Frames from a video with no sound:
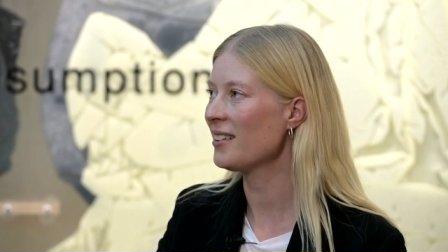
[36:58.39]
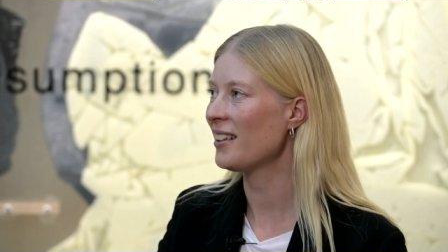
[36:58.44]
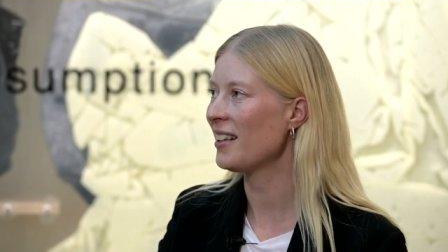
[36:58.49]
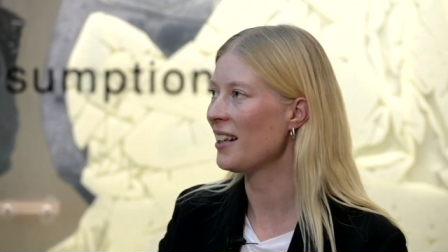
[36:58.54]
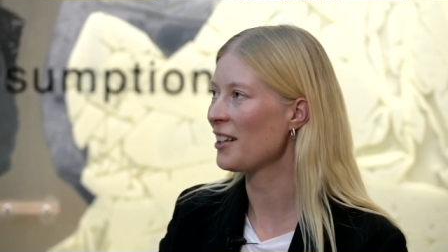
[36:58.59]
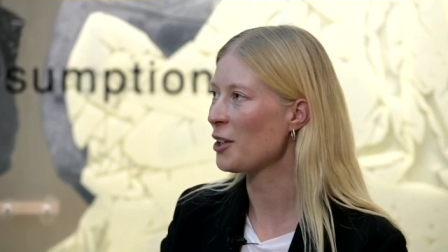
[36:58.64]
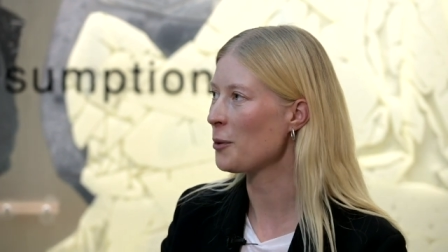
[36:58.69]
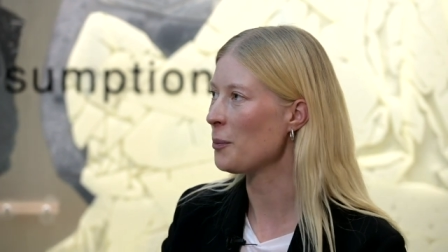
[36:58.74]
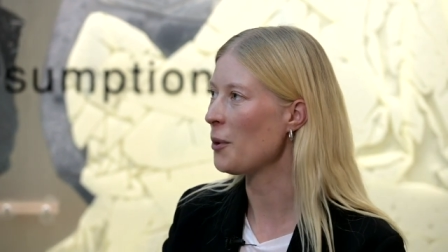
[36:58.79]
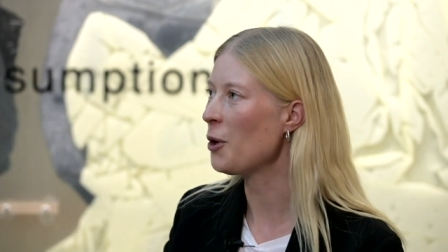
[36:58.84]
and then
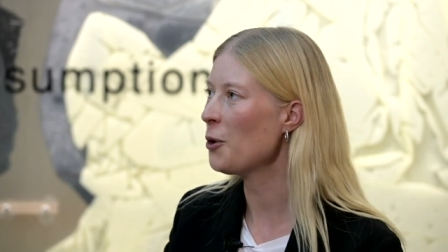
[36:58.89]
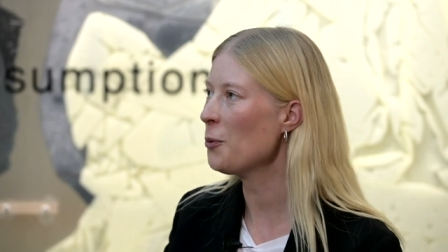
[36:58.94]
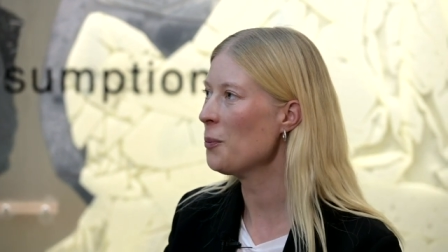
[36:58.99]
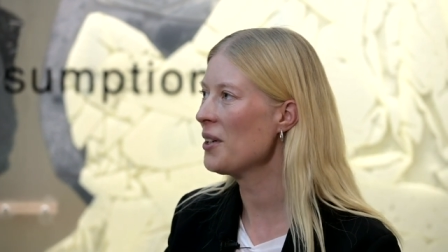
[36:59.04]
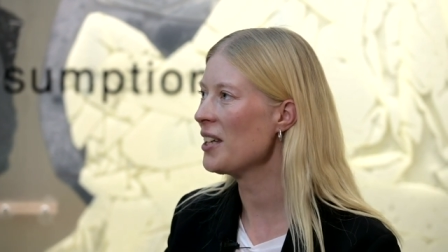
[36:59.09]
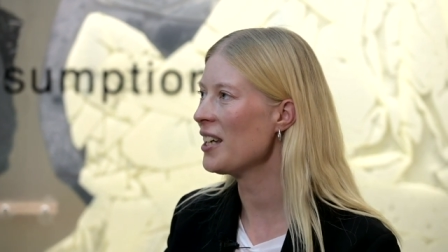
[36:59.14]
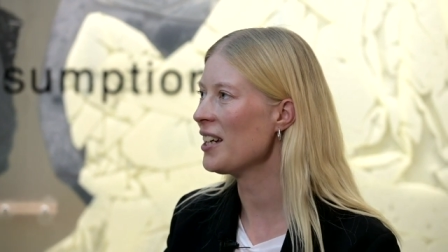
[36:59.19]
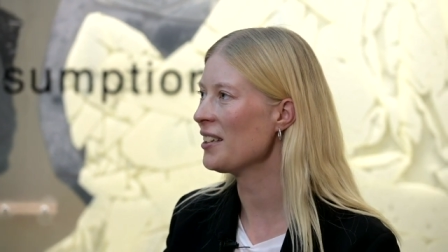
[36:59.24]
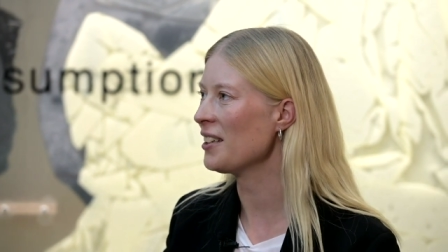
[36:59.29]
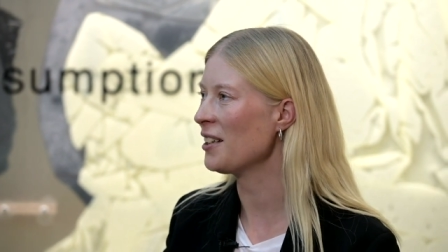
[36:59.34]
I come
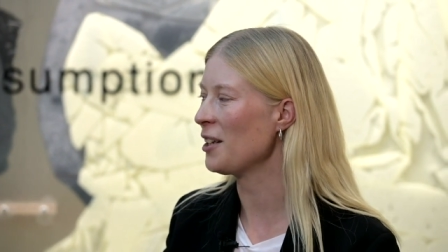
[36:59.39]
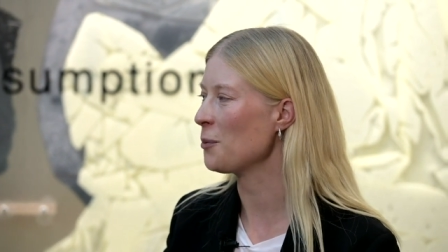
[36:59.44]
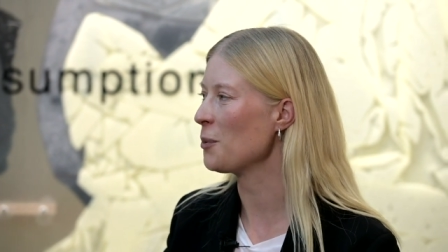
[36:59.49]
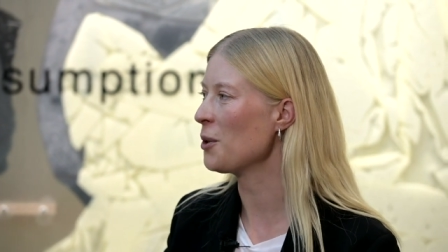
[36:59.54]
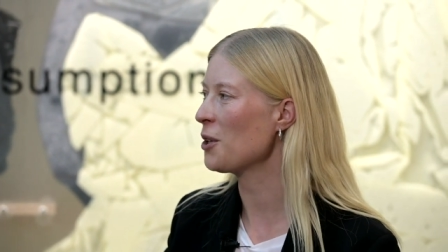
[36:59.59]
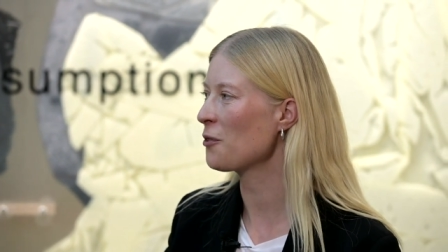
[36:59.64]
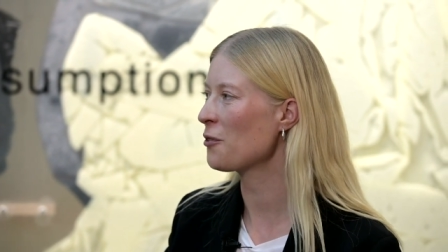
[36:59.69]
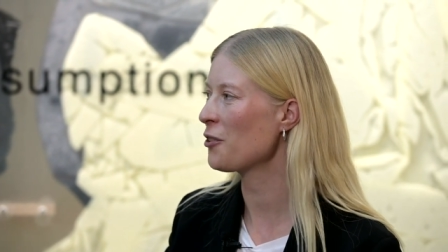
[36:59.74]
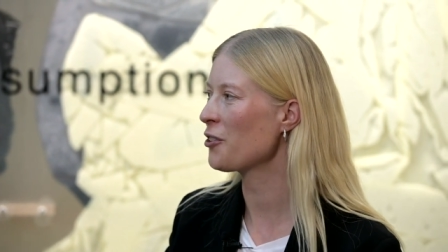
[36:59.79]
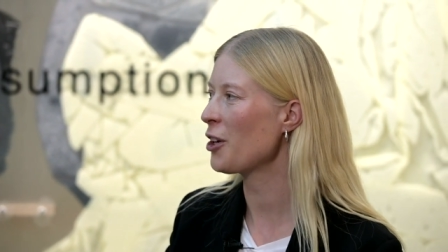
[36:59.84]
home again, and I
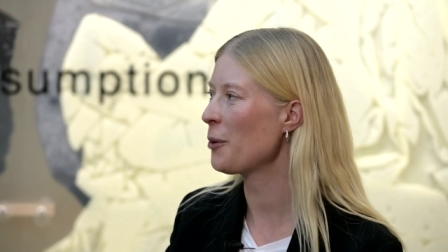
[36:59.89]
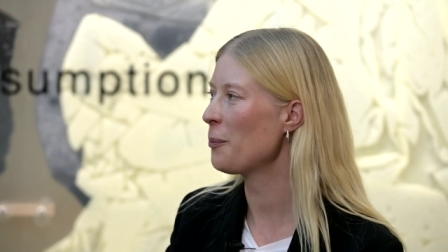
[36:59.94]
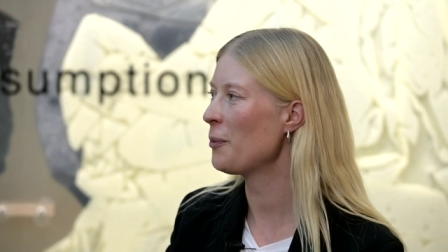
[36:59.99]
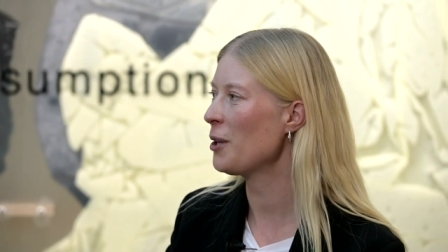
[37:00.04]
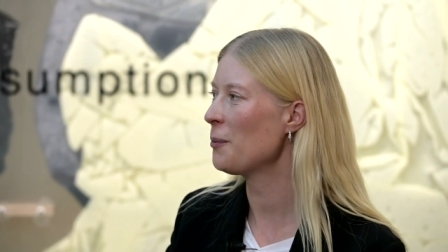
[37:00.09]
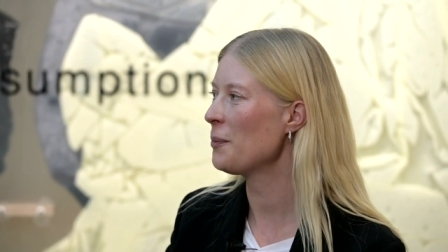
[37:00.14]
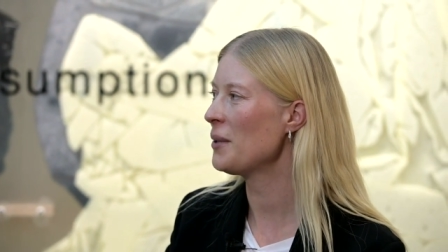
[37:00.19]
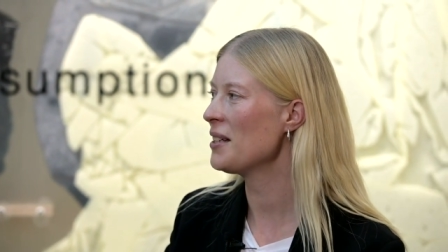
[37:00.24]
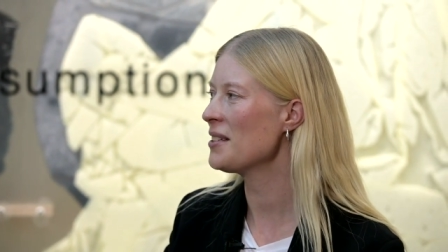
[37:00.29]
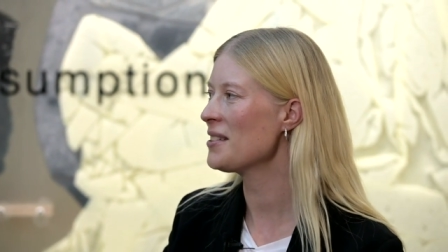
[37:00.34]
work for a
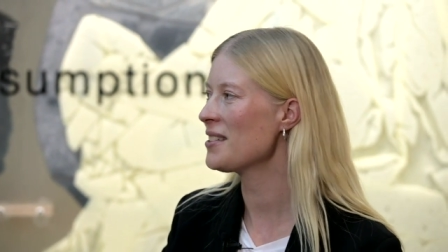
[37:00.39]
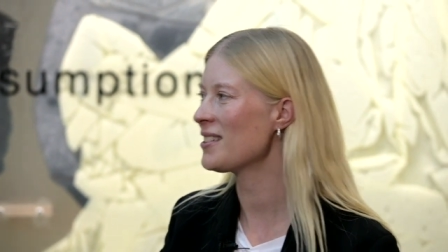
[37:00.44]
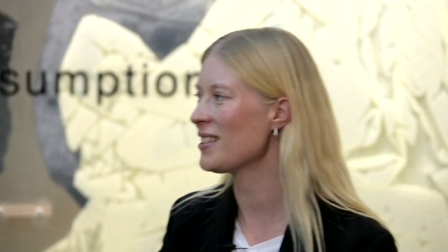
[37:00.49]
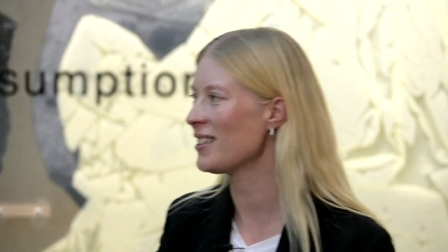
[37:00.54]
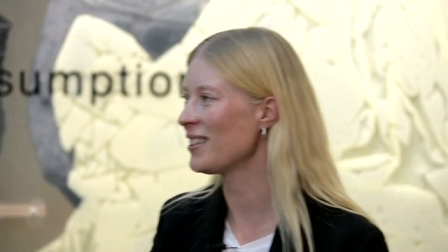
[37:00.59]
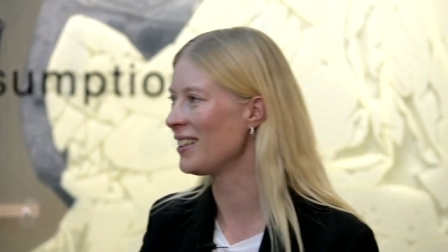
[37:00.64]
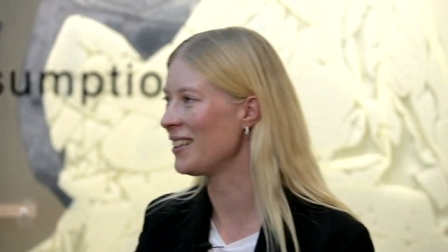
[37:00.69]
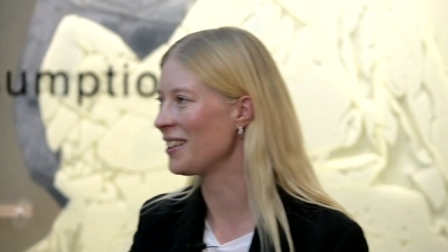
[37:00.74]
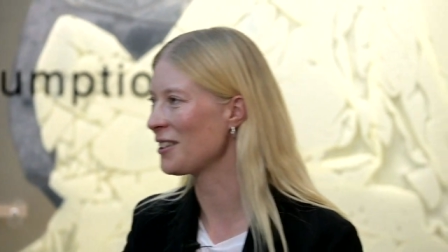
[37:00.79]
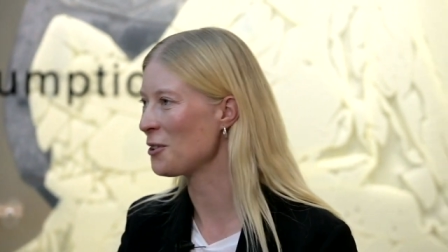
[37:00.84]
couple of months,
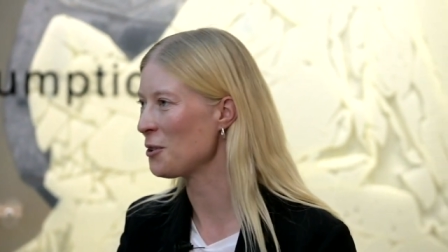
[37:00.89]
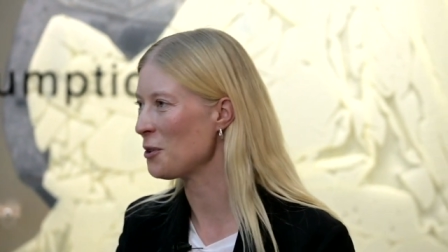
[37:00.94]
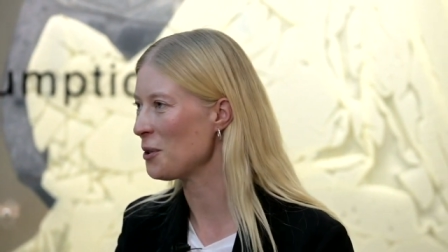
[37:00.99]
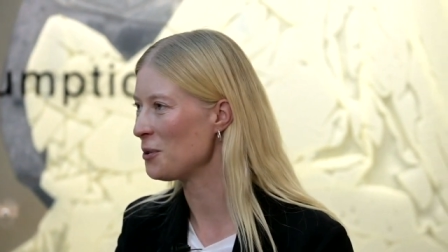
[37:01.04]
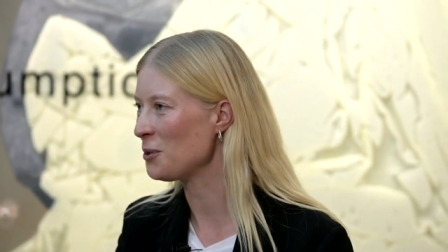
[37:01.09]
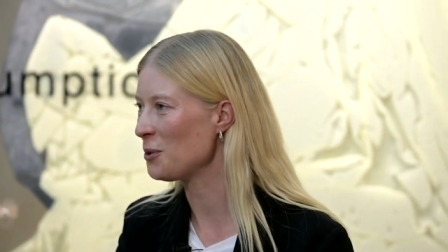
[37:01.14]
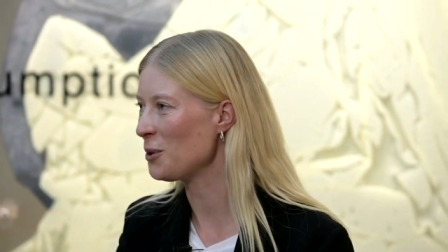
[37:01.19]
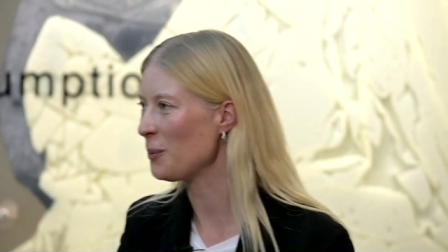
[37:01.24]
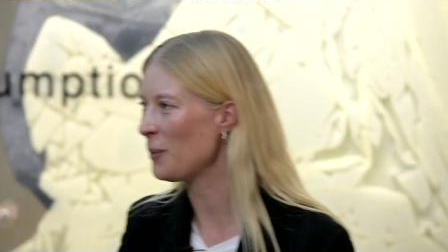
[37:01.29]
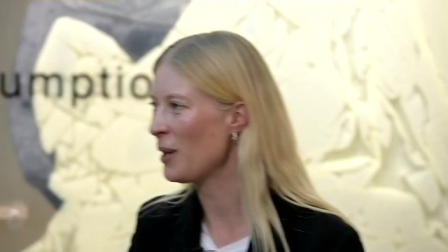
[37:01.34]
and then I go
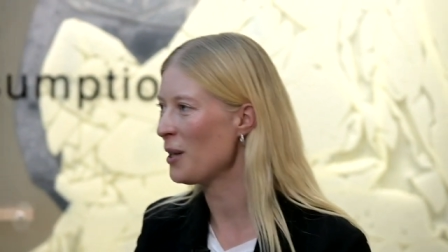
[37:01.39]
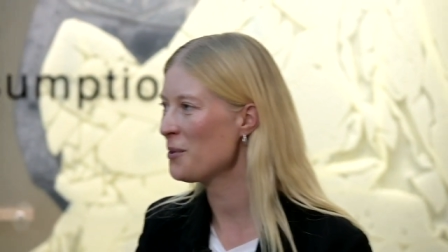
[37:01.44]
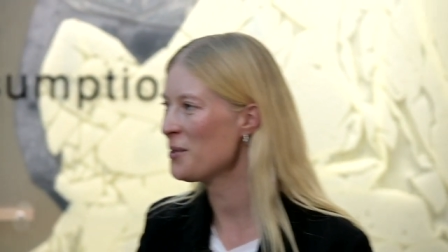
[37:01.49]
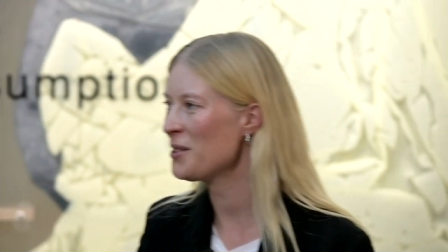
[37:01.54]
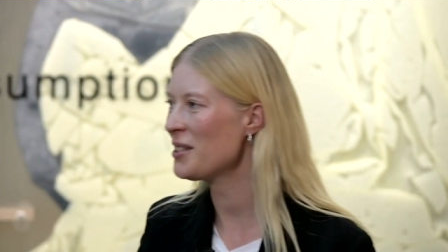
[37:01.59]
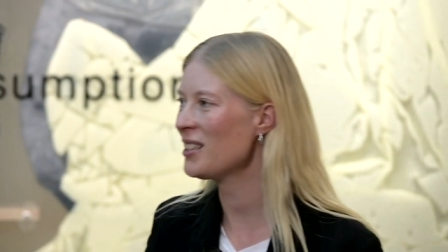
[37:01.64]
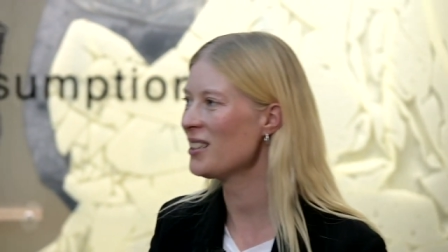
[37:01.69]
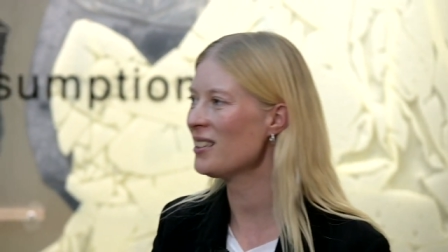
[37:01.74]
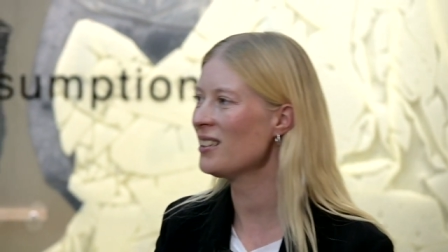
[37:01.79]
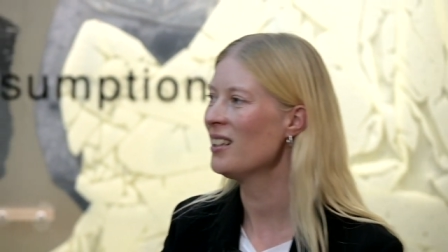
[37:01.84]
and do a
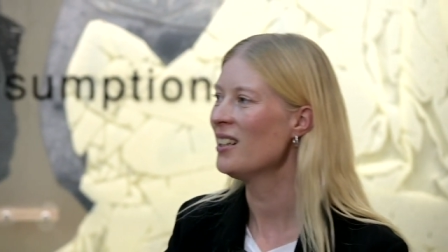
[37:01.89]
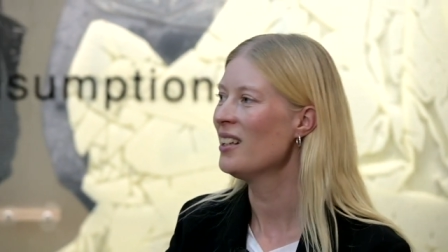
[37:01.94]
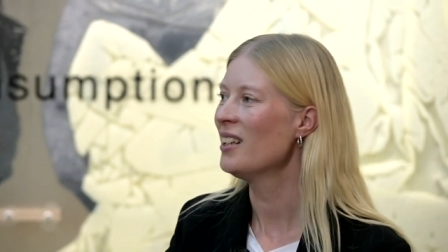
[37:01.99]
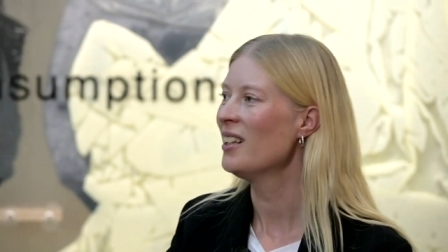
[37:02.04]
mountain.